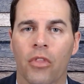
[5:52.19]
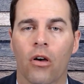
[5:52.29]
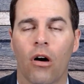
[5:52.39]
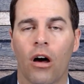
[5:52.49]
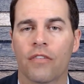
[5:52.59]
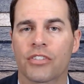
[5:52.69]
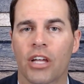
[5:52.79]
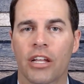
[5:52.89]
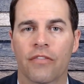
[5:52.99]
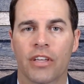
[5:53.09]

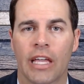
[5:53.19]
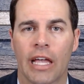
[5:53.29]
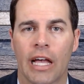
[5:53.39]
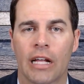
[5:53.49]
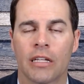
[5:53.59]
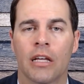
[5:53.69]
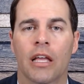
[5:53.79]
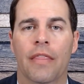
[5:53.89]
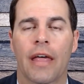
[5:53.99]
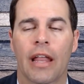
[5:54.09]
off-site if you can,
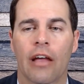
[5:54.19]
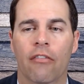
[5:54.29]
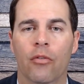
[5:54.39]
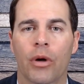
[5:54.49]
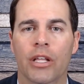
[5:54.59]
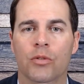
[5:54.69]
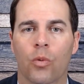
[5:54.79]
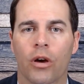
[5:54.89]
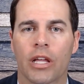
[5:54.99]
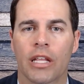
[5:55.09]
that everybody's
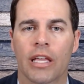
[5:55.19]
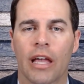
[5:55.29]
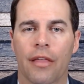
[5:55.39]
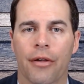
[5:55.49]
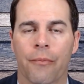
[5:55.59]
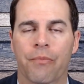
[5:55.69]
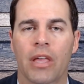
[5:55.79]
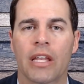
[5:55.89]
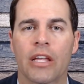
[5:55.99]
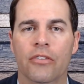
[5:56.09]
working together.
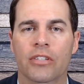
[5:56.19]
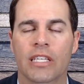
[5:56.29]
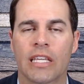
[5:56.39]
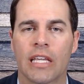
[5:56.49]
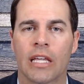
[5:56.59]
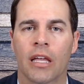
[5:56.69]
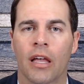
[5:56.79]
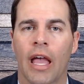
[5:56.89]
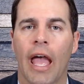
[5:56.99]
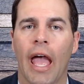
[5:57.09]
And here's the key.
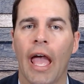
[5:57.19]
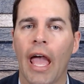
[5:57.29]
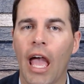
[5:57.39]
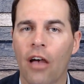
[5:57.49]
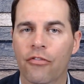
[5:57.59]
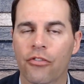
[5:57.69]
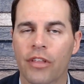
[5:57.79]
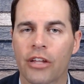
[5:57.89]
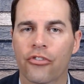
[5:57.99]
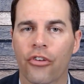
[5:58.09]
After
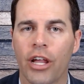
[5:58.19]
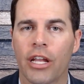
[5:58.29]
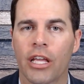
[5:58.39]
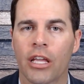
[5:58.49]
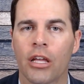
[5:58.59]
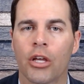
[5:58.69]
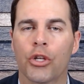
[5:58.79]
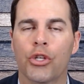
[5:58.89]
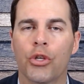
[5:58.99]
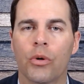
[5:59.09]
that training,
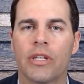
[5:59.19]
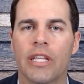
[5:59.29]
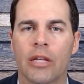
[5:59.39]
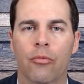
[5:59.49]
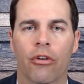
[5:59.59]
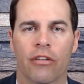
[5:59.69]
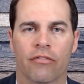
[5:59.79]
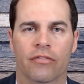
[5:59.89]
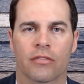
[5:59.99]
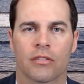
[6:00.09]
do a
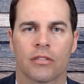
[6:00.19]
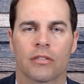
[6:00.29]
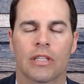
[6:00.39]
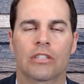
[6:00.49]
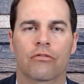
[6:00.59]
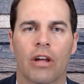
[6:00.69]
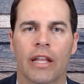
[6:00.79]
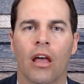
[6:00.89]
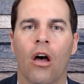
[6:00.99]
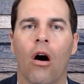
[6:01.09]
debrief. That's right.
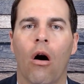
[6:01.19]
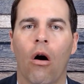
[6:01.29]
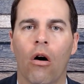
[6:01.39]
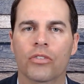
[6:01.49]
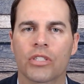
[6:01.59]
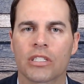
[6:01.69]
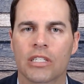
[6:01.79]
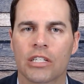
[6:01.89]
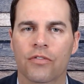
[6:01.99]
All successful